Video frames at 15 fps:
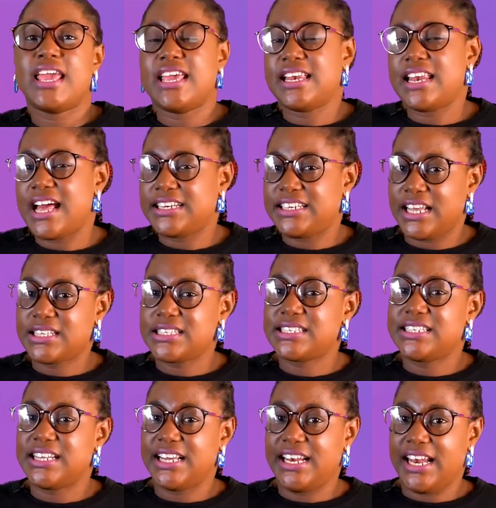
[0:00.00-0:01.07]
In our
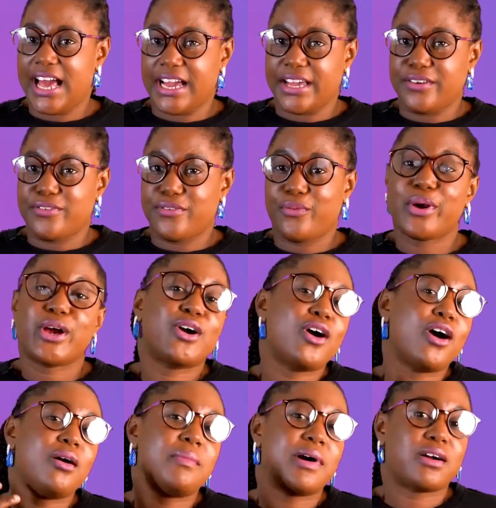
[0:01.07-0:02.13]
day-to-day life, we
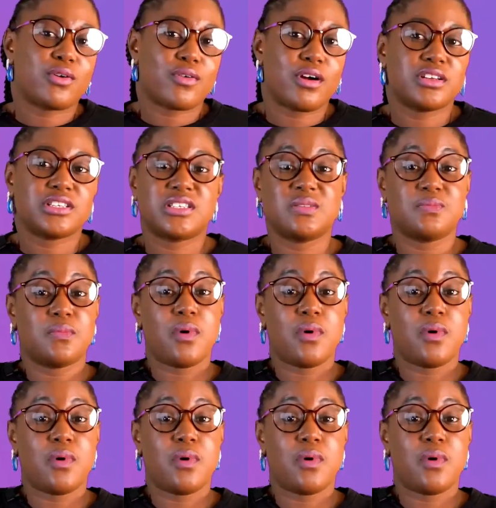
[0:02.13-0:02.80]
come across